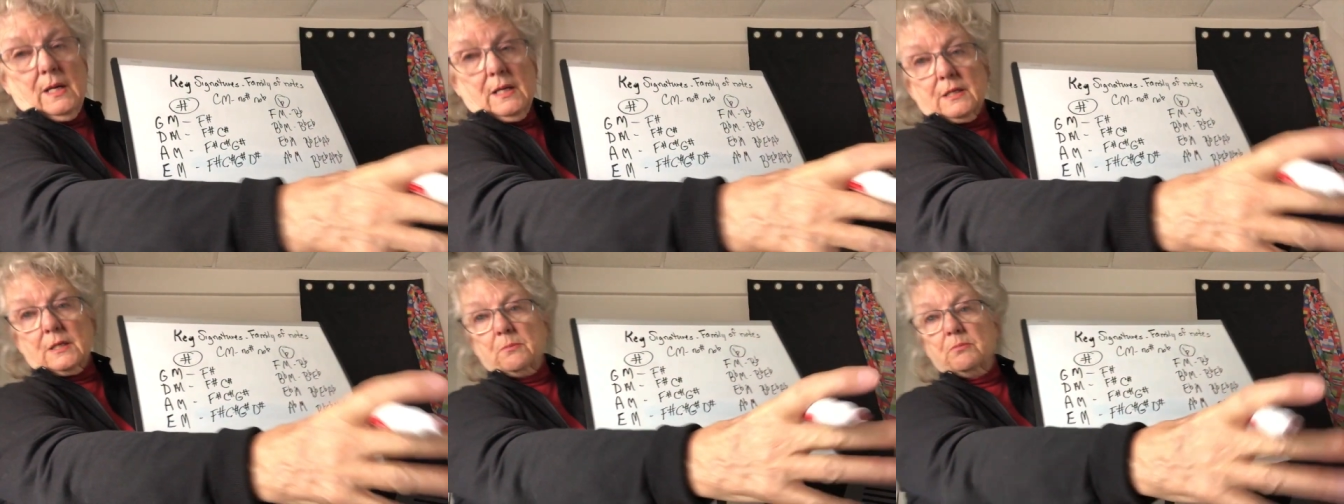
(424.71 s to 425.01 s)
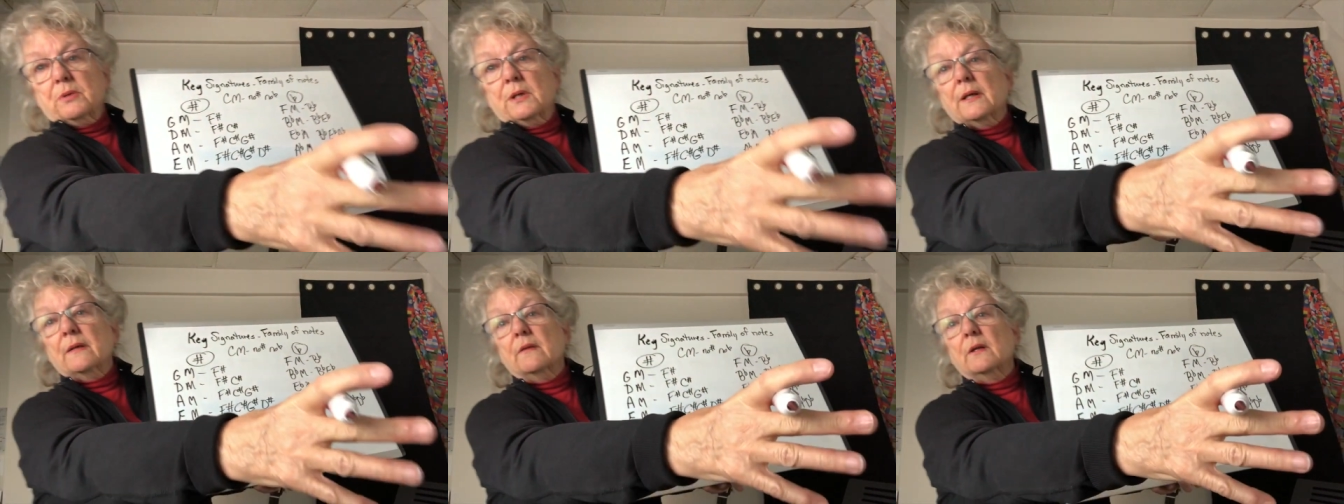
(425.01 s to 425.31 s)
to
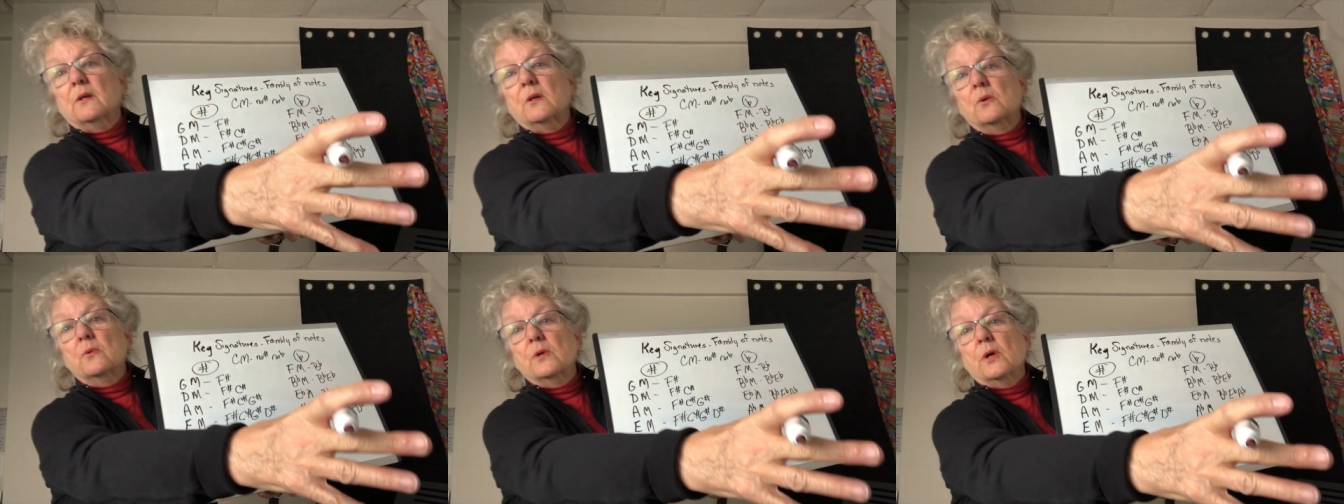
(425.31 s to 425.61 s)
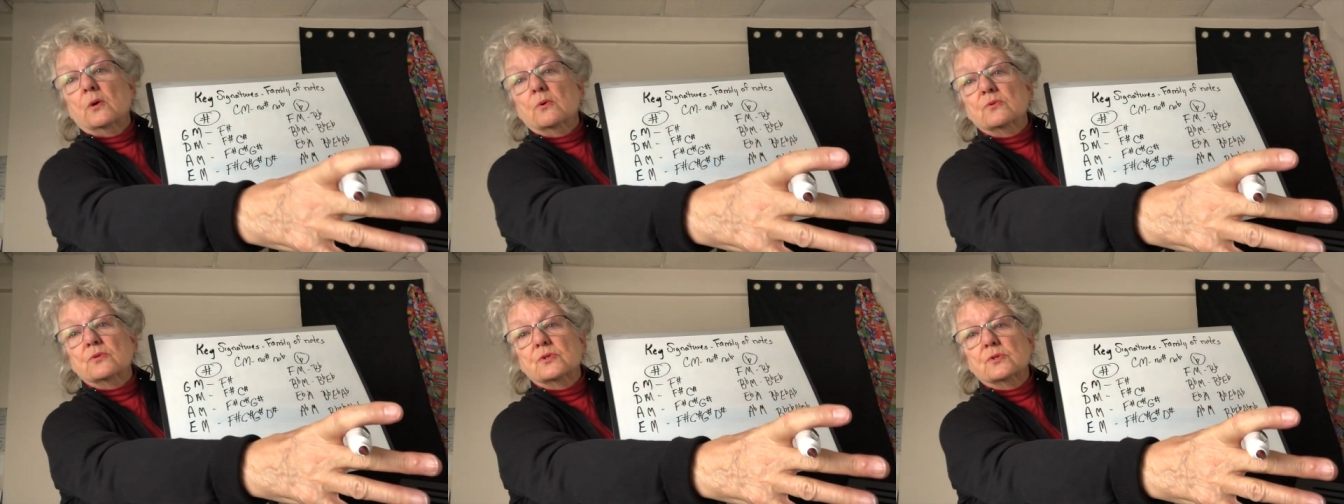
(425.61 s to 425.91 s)
play the low
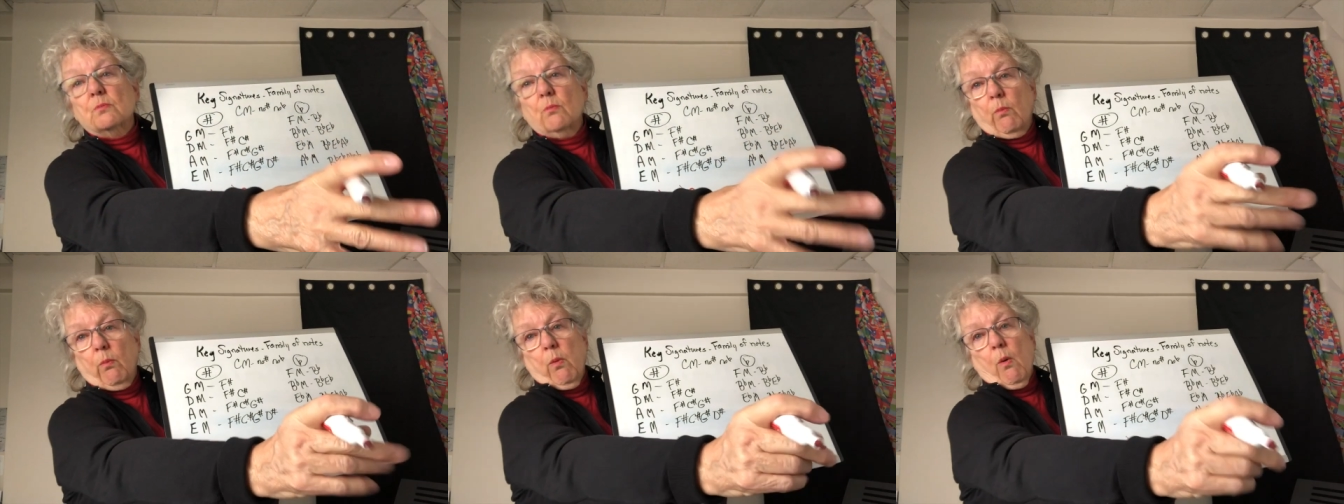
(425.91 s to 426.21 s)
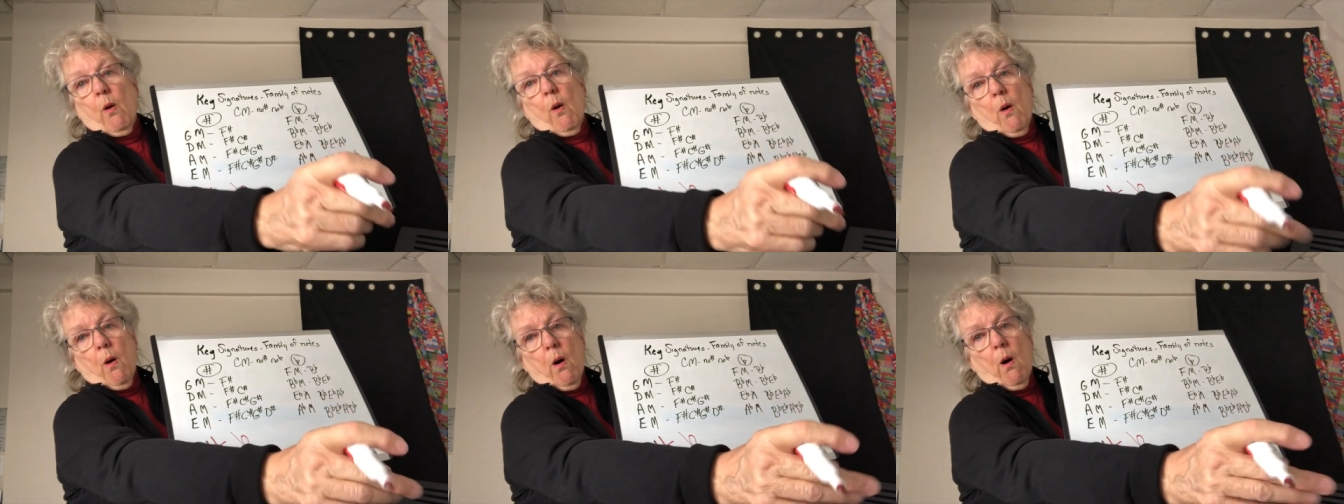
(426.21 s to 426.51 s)
notes,
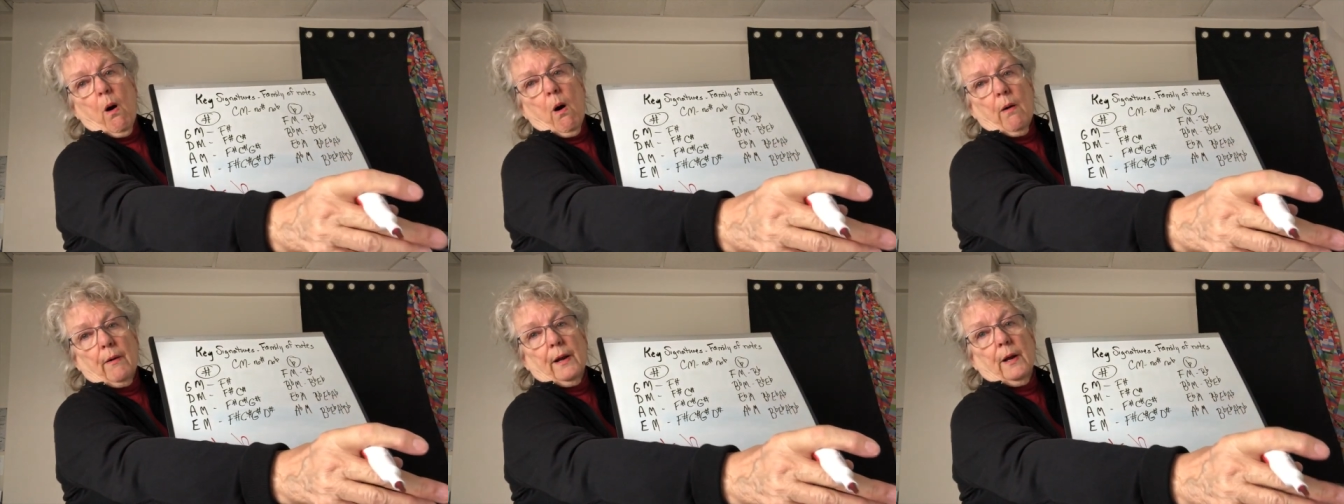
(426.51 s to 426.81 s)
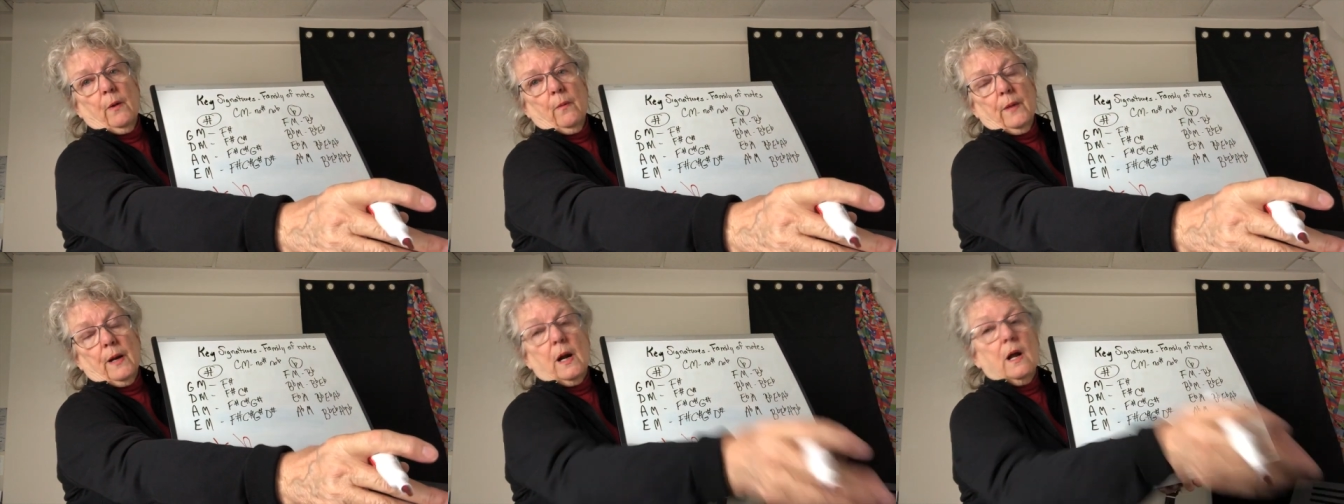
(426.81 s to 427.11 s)
wah,
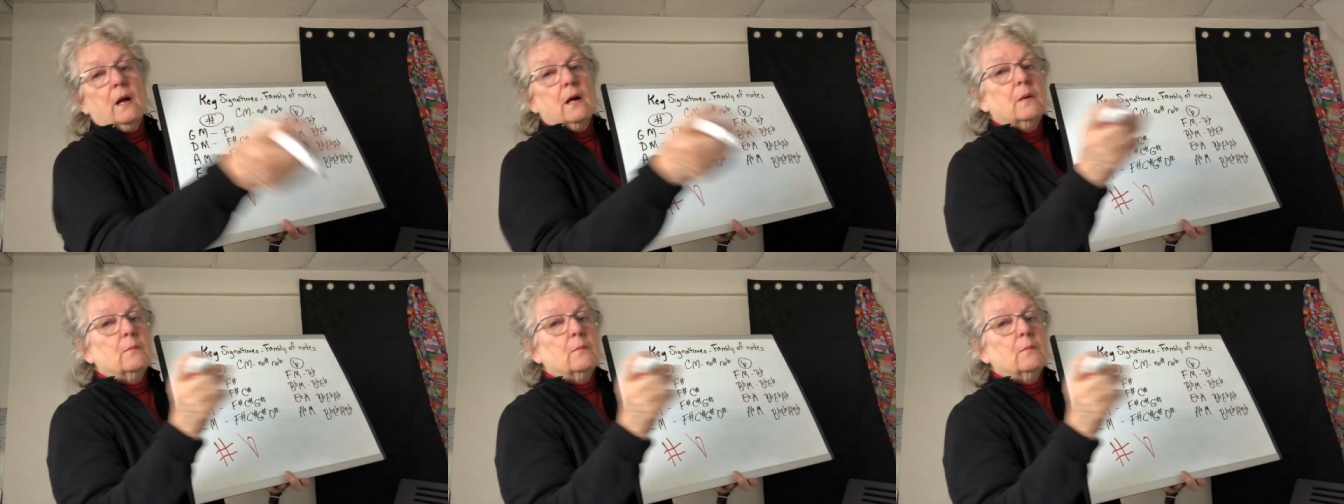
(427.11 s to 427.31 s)
down there.